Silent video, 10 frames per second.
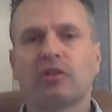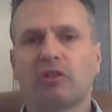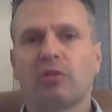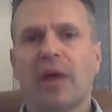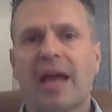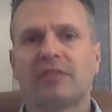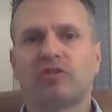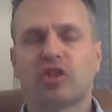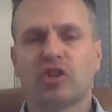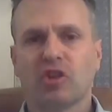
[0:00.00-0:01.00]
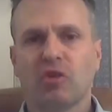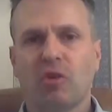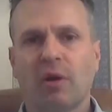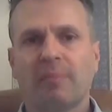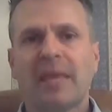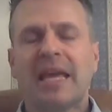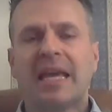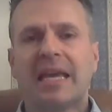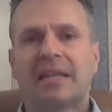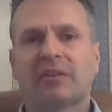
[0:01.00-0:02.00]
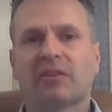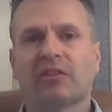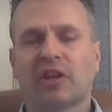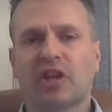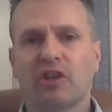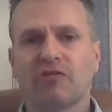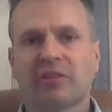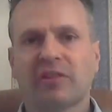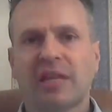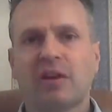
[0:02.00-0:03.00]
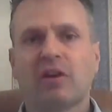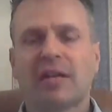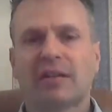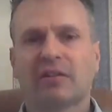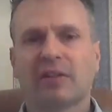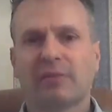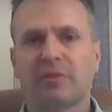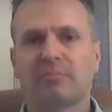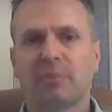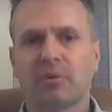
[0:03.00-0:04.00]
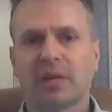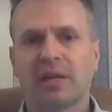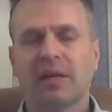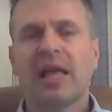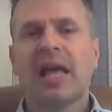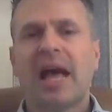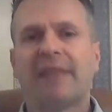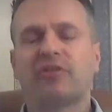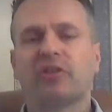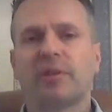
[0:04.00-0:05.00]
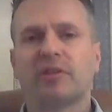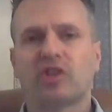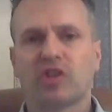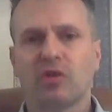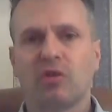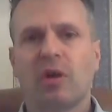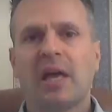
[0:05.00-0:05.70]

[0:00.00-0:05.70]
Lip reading: to ensure its security on its southern border and to ensure